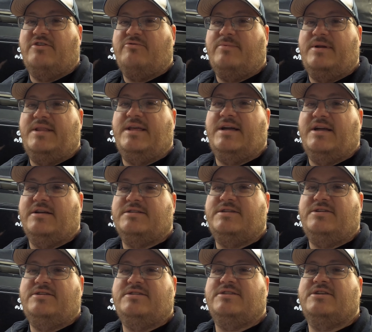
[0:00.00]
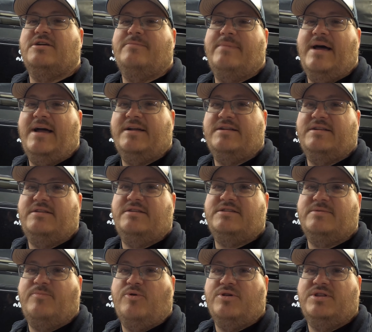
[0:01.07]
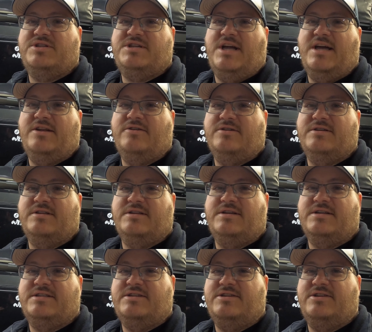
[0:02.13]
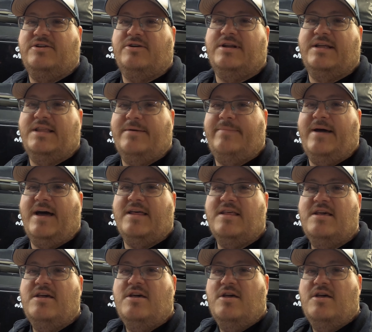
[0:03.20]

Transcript: everybody that continues to come back and support the channel and continue to go down that path.